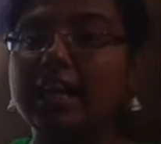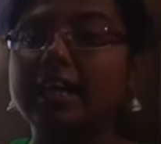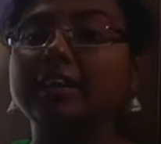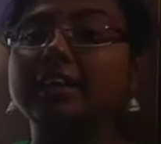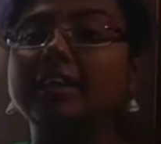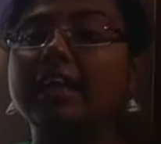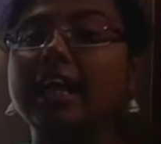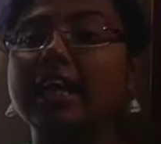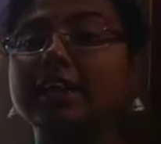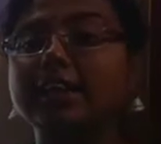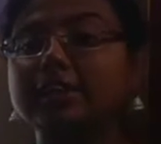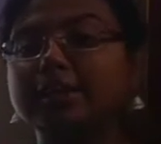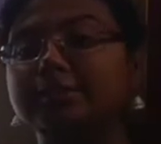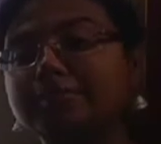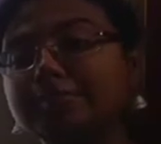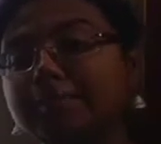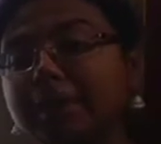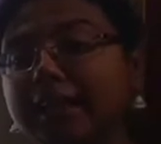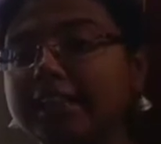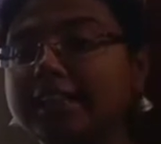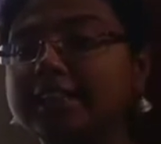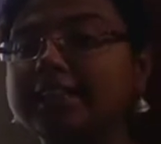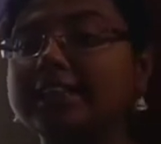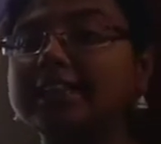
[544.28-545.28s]
that
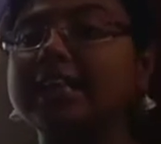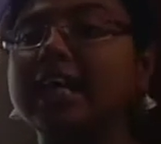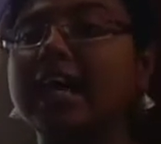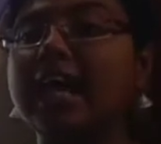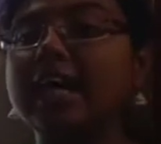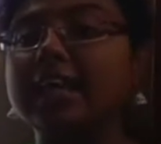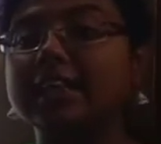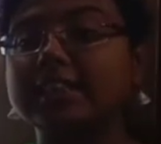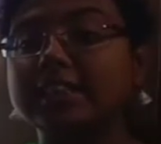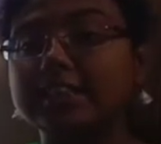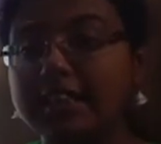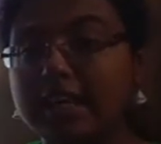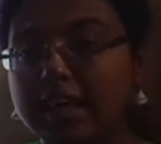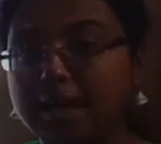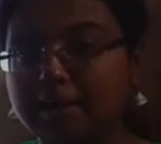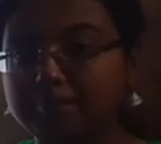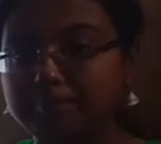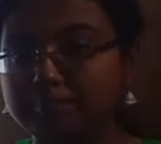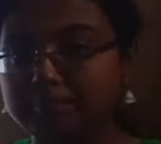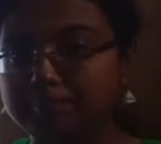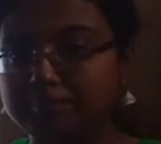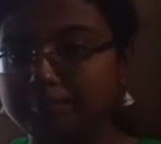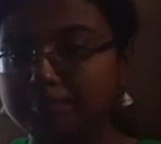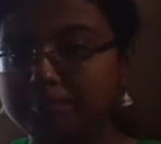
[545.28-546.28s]
means
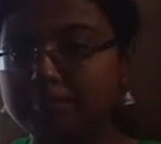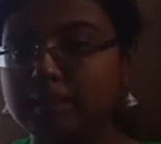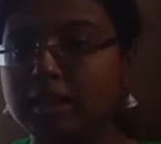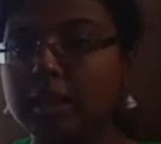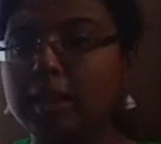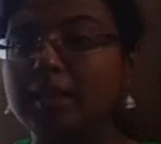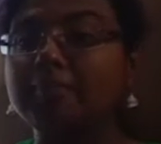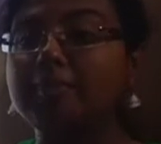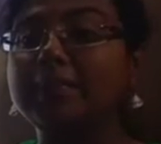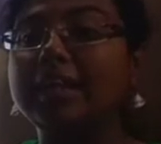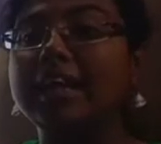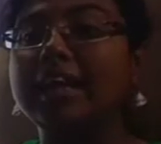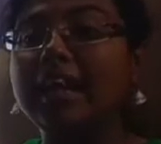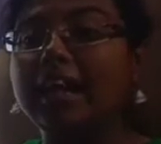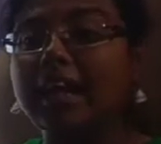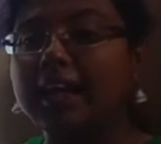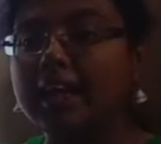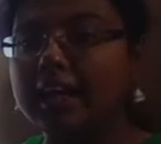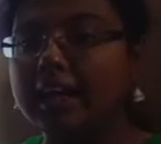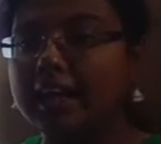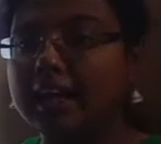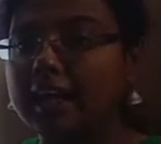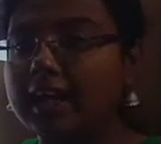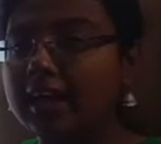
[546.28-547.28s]
Assam,
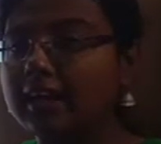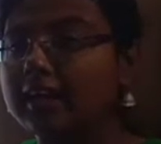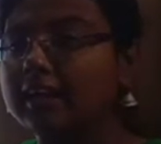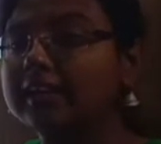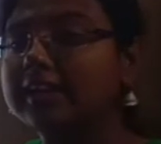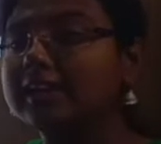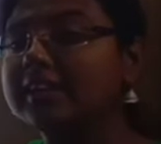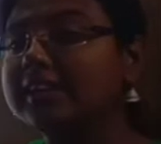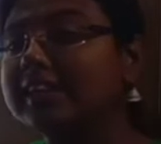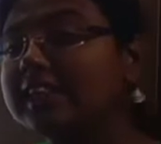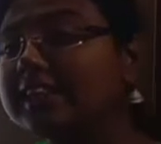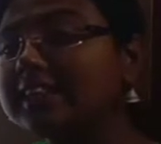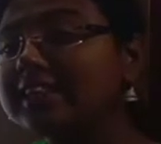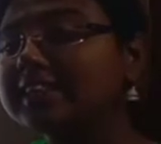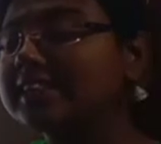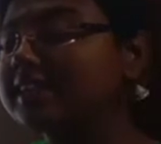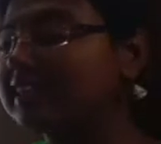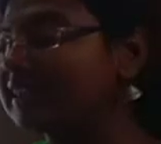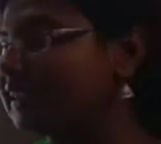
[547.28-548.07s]
Meghalaya, these